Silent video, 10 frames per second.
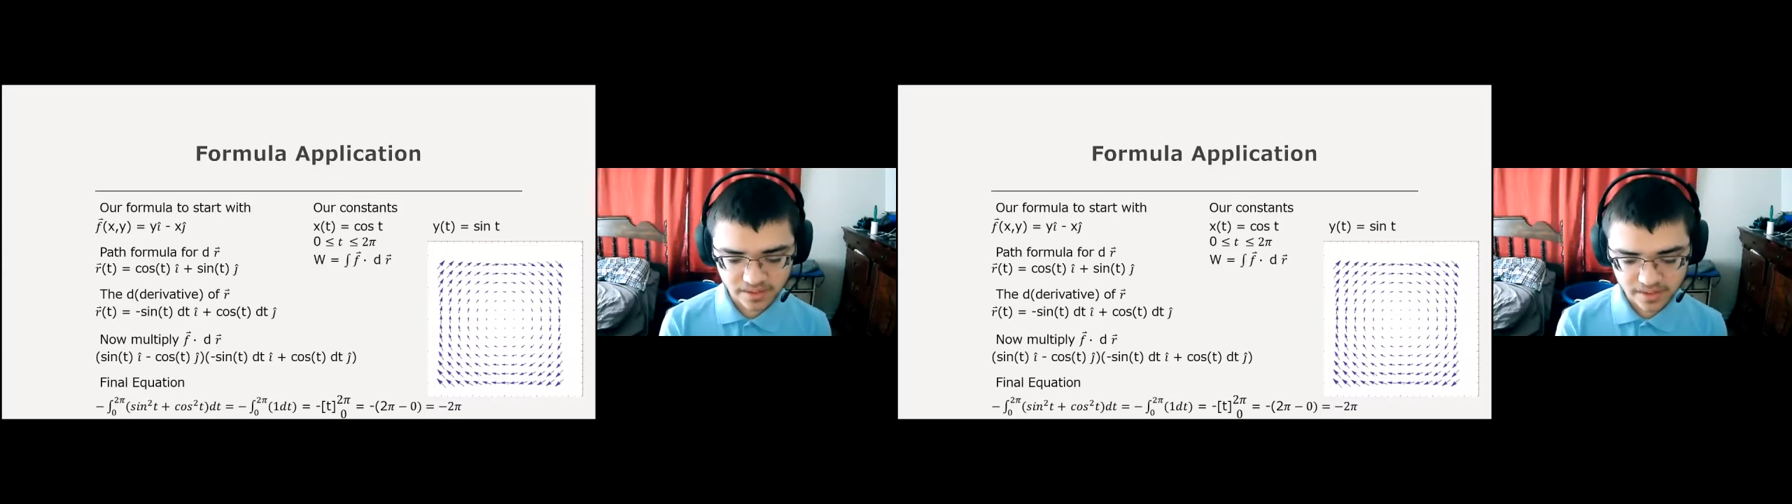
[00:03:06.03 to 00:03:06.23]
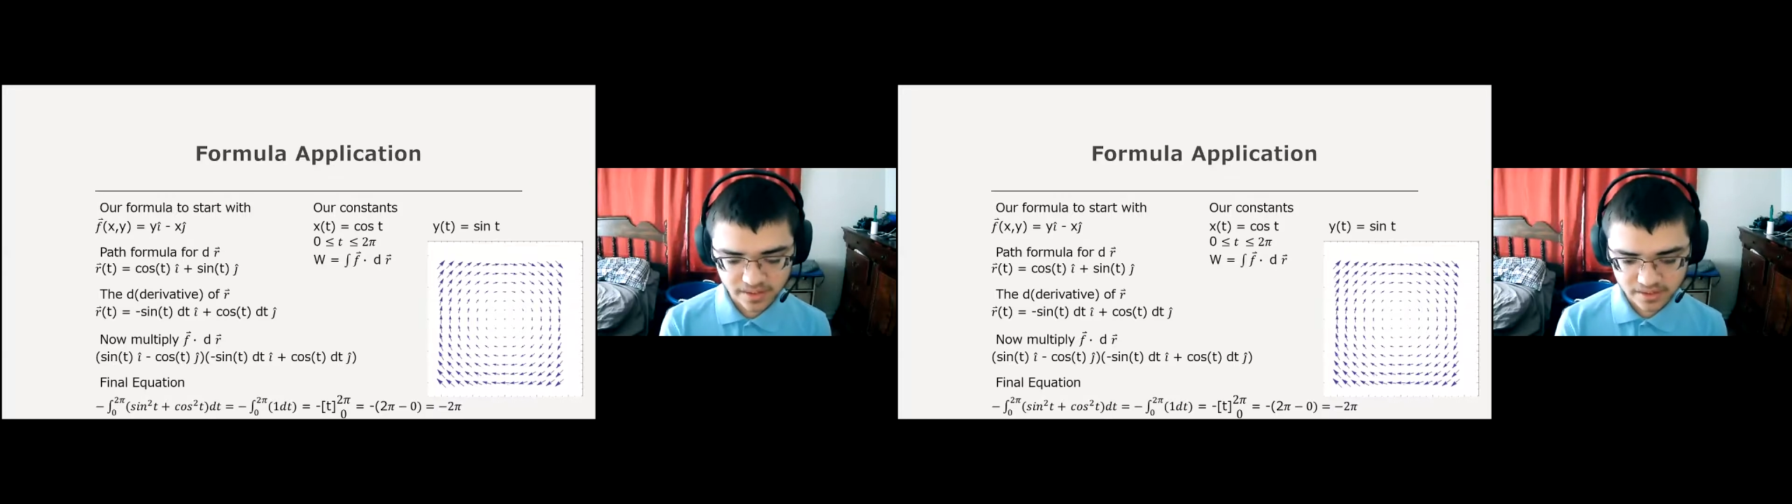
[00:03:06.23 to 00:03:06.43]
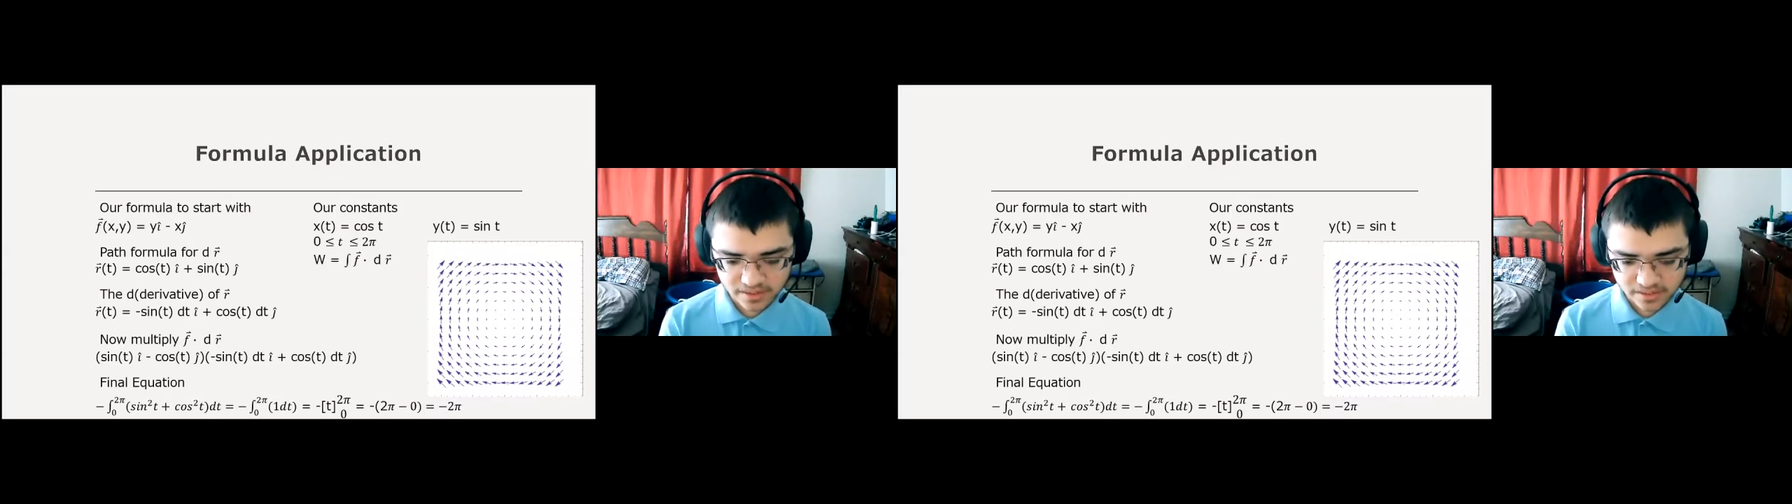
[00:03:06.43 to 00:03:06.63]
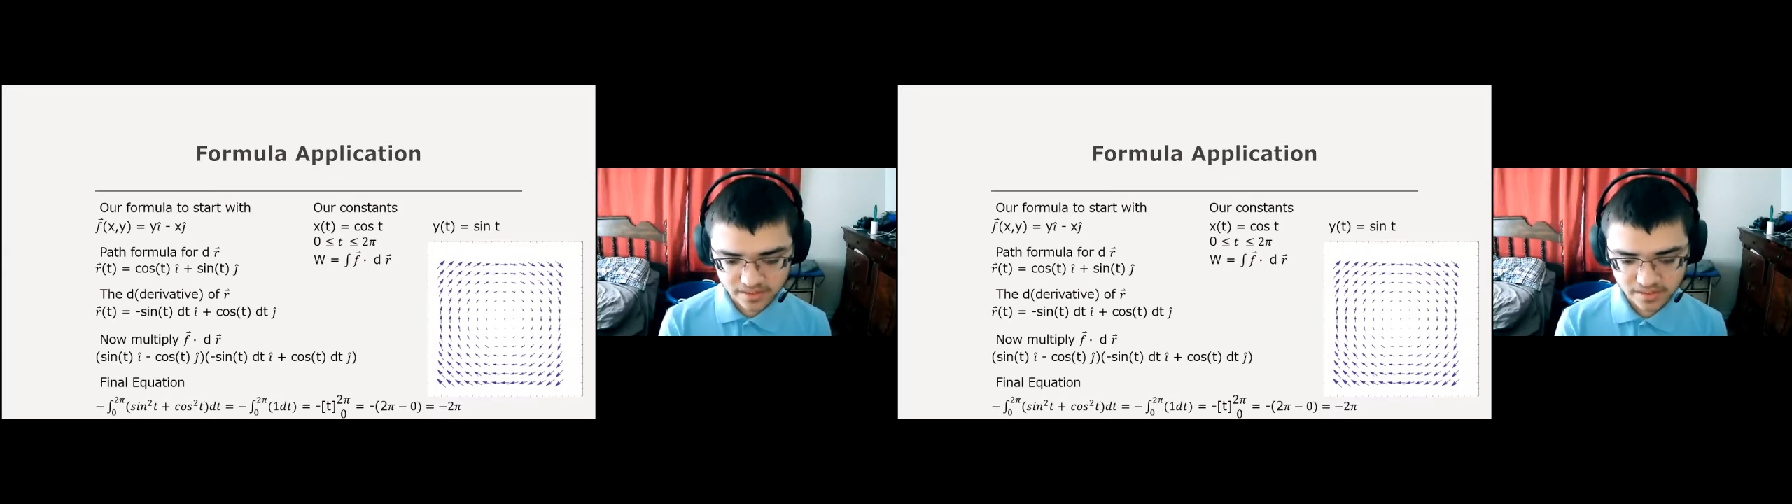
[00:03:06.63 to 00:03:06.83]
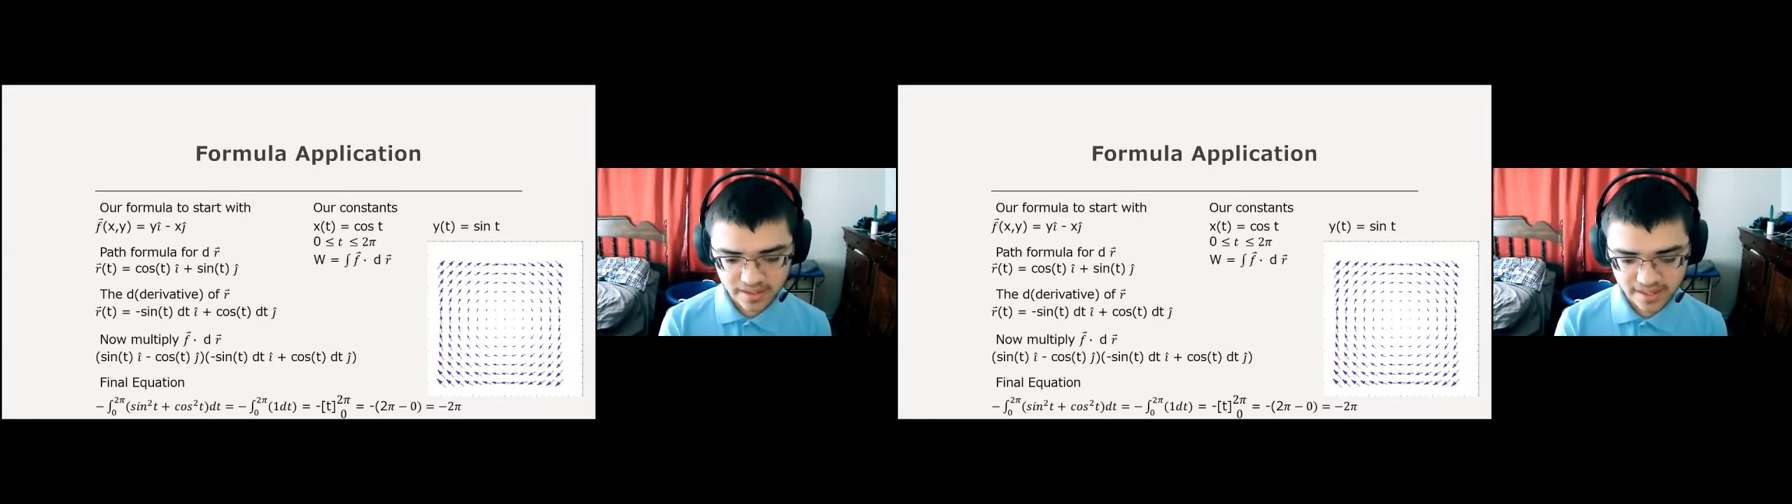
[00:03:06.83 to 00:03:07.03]
you get a
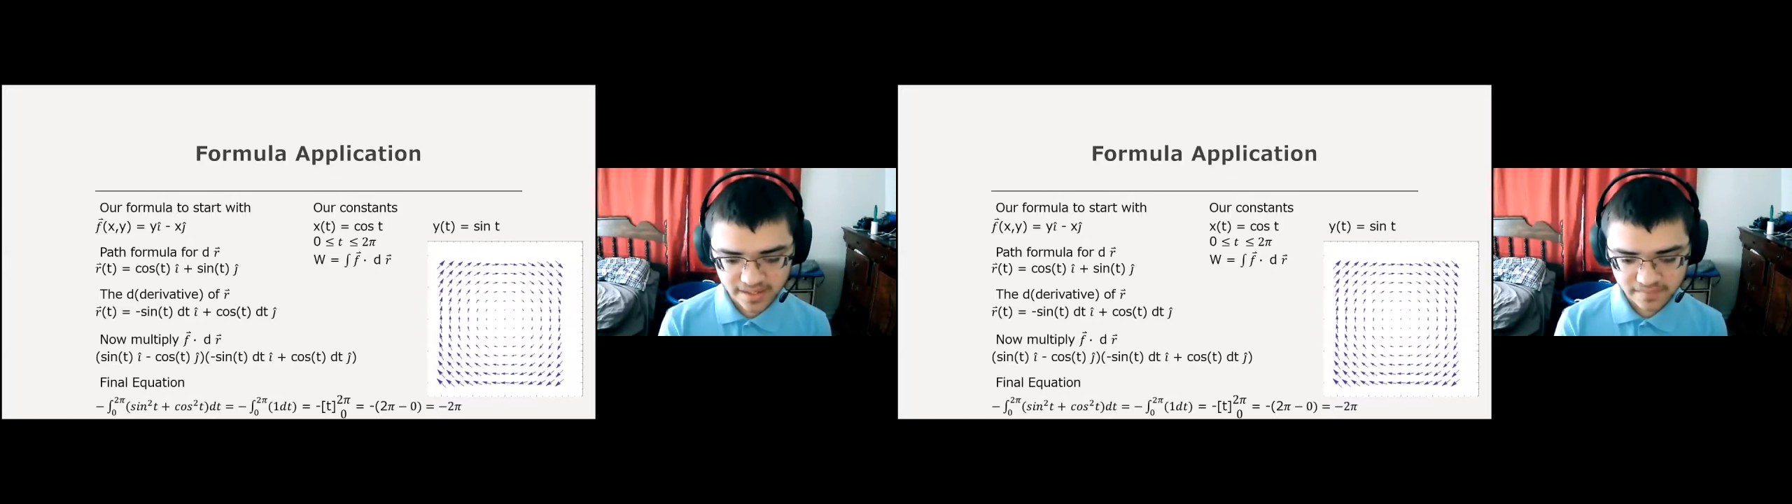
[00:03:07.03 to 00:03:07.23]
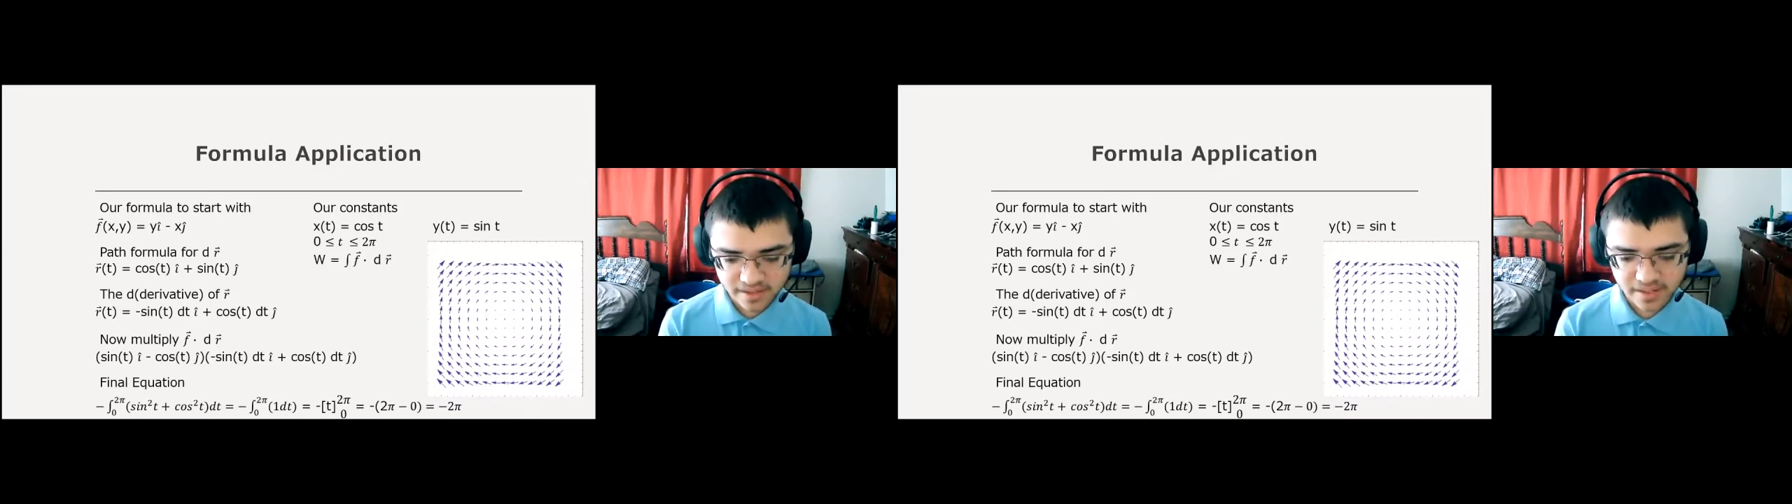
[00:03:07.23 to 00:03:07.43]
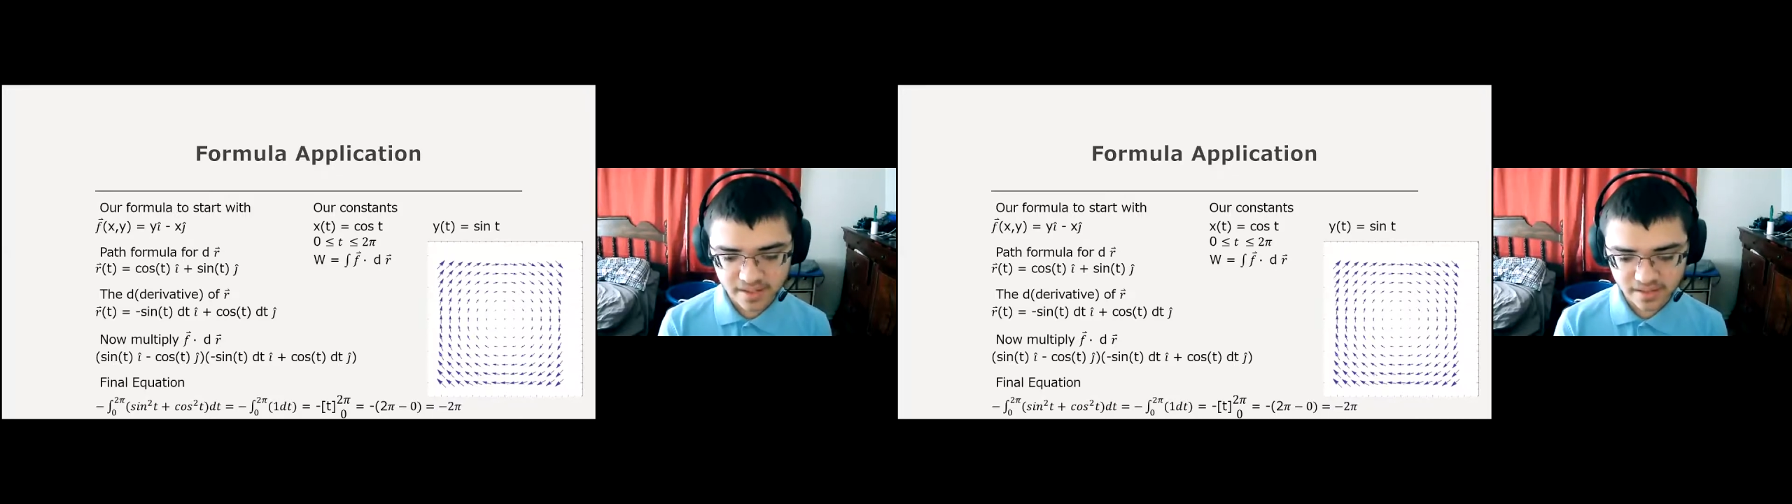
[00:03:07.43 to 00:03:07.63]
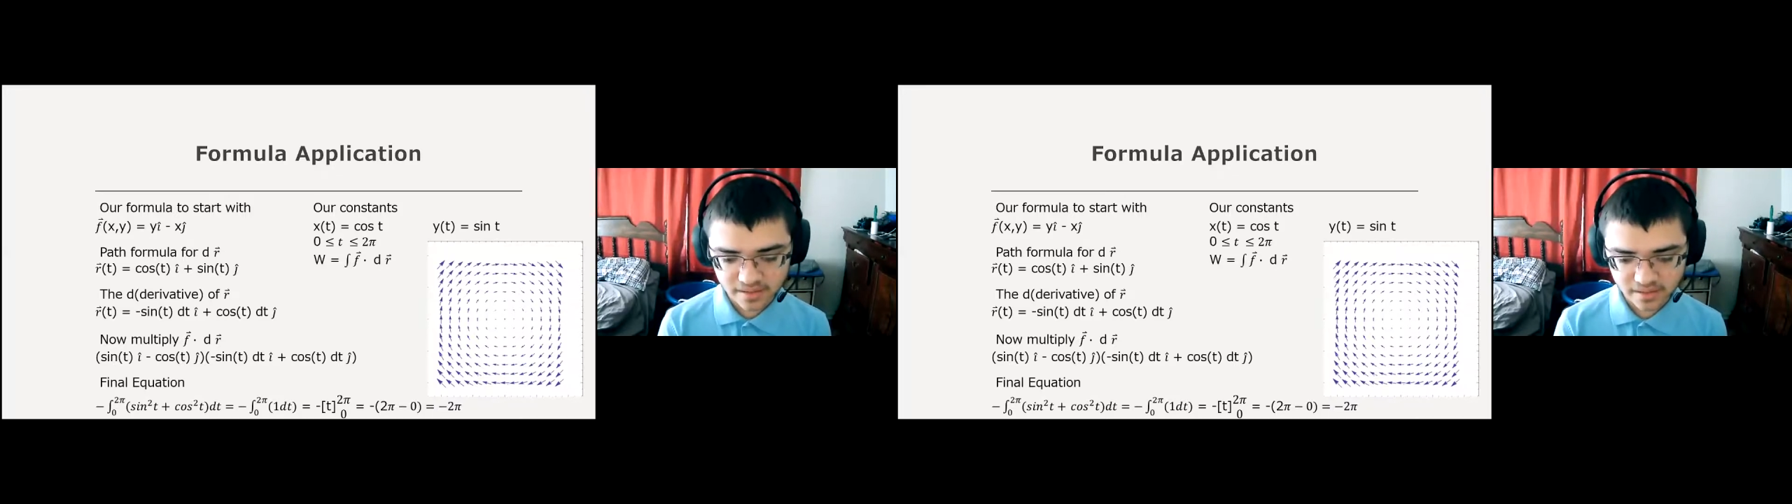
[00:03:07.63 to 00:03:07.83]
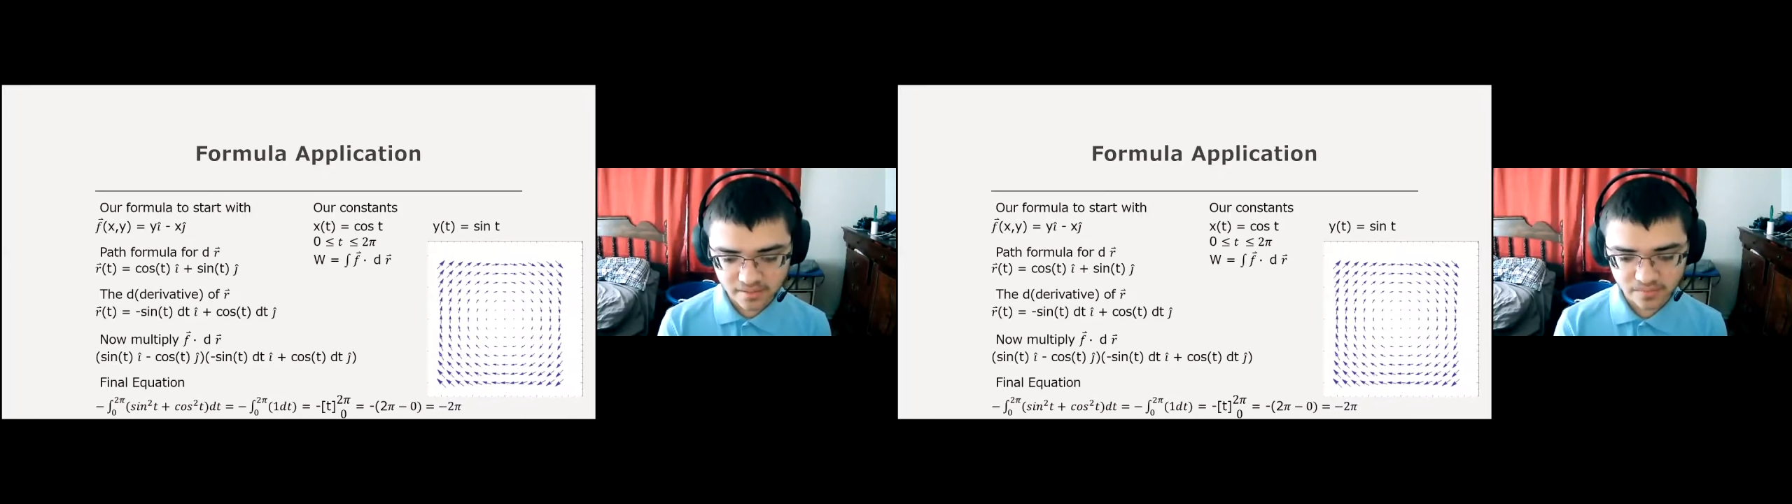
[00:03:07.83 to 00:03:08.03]
negative t